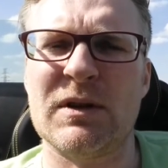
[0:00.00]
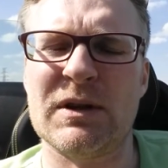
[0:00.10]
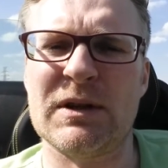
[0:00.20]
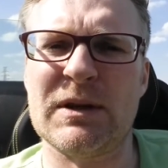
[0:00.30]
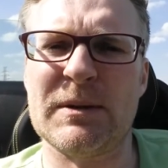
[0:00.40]

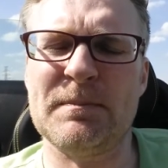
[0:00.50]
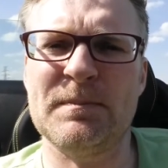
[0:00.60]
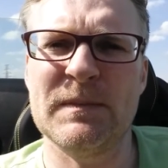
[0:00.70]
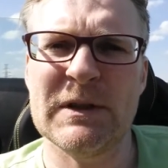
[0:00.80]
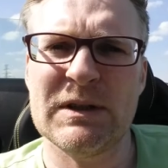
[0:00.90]

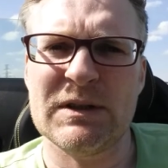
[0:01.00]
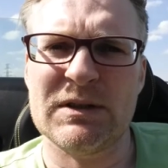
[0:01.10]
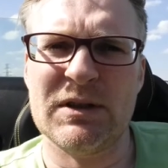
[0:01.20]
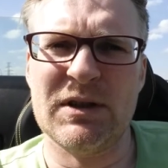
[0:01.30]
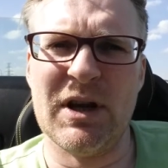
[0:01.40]

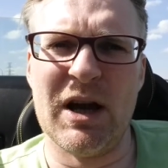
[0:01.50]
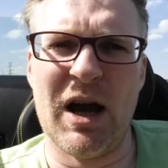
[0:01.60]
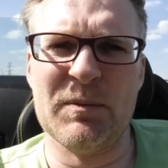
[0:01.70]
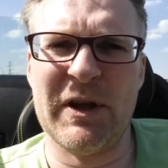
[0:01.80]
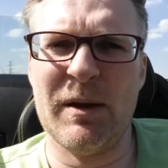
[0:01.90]

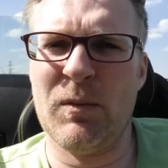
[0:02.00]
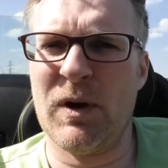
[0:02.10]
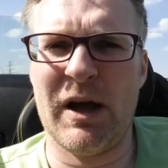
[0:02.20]
I'm thinking